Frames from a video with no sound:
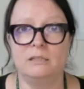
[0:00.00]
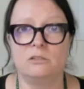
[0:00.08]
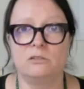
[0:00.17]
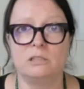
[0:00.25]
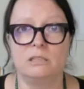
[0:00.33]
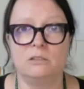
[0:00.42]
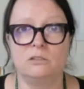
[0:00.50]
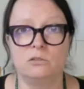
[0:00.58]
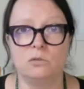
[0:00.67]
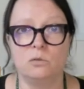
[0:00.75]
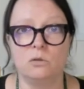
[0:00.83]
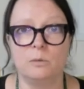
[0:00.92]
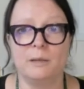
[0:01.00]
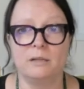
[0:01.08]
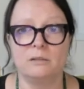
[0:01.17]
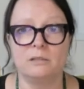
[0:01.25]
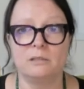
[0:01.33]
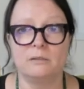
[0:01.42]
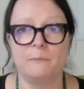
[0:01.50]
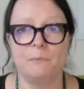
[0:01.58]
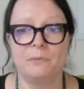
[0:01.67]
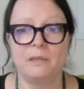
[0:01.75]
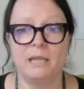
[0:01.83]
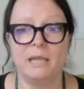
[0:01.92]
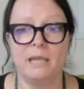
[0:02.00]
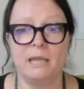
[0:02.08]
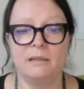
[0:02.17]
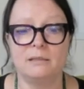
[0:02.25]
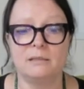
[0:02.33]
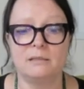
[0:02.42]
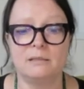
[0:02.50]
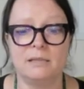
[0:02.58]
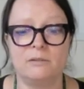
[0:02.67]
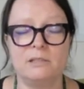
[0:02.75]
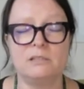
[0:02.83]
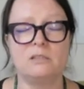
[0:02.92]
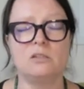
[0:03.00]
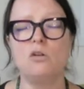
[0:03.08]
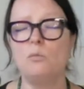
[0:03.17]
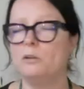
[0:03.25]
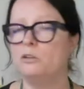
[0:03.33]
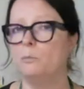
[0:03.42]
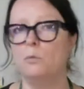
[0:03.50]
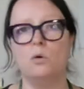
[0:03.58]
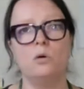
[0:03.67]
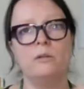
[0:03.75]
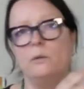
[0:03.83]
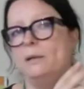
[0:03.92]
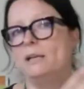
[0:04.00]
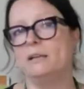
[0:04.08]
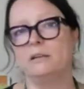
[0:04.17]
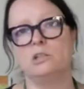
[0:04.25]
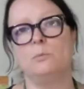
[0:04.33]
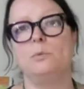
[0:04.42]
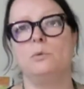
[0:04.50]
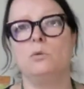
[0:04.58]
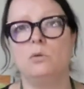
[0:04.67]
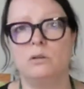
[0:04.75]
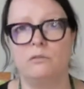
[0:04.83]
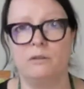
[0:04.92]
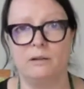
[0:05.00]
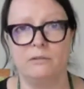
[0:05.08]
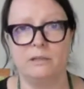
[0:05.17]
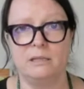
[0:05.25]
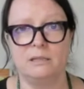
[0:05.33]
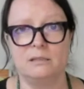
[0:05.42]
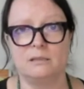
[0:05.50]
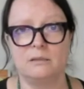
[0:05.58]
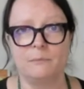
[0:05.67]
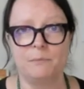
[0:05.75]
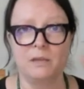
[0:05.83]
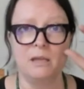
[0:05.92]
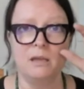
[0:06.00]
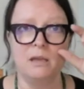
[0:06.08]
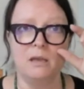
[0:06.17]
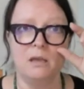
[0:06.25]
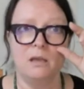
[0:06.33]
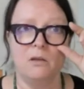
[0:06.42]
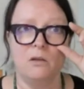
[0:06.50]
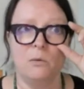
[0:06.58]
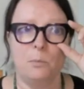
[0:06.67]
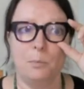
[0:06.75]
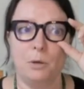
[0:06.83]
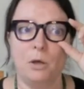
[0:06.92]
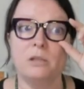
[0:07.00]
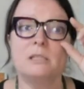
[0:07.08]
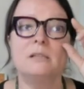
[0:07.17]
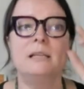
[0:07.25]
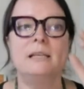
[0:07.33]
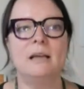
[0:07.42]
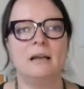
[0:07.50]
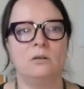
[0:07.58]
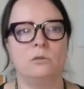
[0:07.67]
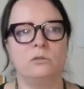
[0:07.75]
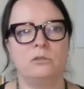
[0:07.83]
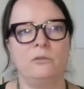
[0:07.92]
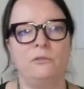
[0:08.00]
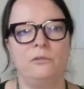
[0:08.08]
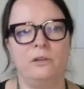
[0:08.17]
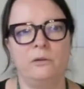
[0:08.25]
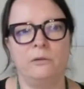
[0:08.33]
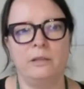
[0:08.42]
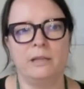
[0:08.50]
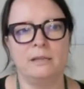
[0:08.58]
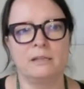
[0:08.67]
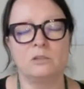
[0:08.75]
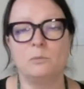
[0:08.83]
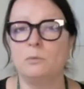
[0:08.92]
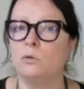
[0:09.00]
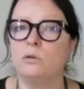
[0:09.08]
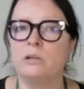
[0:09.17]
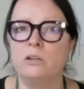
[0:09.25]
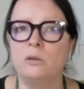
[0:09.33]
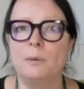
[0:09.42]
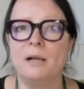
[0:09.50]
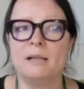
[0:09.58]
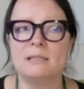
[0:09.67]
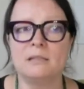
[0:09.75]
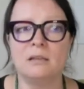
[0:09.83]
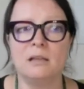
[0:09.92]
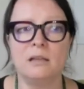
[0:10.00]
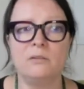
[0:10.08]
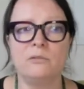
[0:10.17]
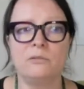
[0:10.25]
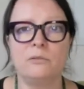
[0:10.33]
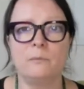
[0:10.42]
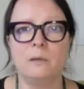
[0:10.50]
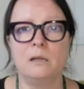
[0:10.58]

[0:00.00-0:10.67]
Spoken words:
interesting to talk about. And there is so much more that we can explore around this. Personally, I also feel that exploring your past life,